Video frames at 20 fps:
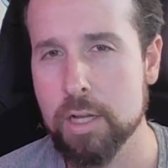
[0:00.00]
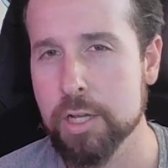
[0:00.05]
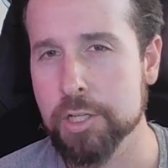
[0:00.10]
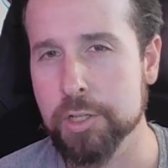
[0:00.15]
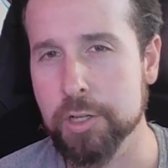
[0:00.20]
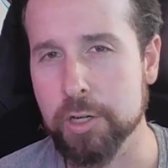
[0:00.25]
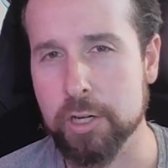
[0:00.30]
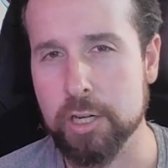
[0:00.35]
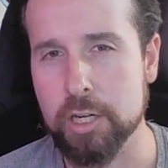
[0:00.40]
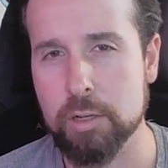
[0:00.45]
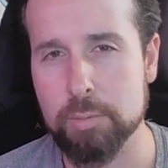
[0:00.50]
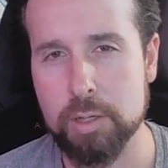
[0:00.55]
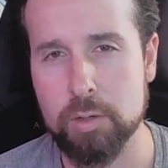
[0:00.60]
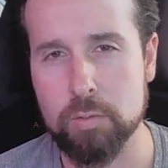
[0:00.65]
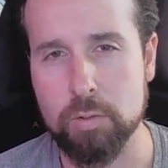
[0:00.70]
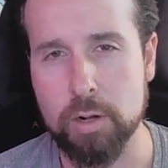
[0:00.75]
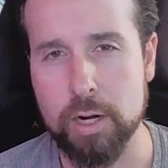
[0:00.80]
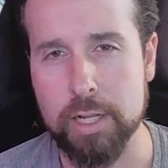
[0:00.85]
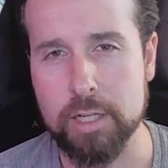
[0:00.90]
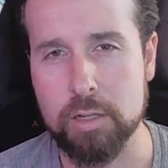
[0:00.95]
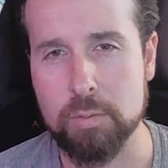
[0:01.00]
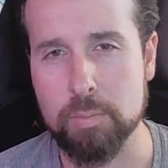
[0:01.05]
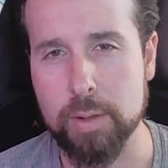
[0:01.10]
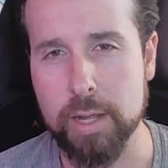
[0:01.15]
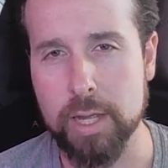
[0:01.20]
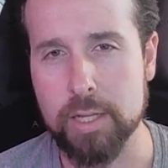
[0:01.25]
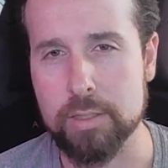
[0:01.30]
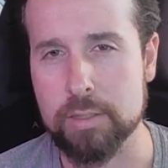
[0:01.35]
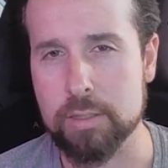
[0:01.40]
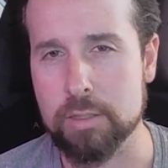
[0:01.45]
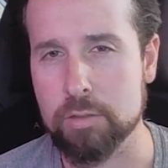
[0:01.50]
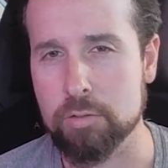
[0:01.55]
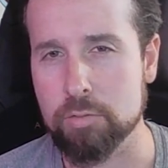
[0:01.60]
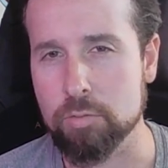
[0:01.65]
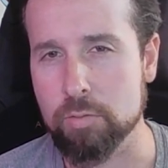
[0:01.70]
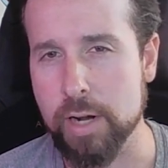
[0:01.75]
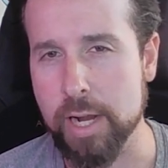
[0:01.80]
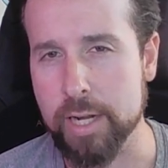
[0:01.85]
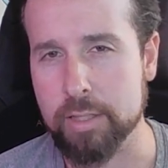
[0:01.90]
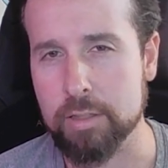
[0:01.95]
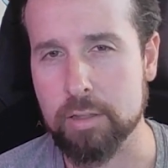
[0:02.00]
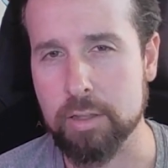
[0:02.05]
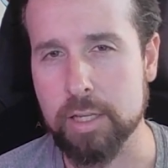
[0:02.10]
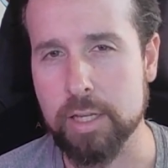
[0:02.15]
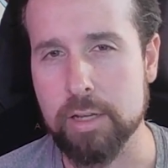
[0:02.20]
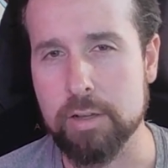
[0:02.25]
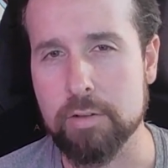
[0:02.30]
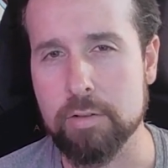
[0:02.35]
you're going to be running commands directly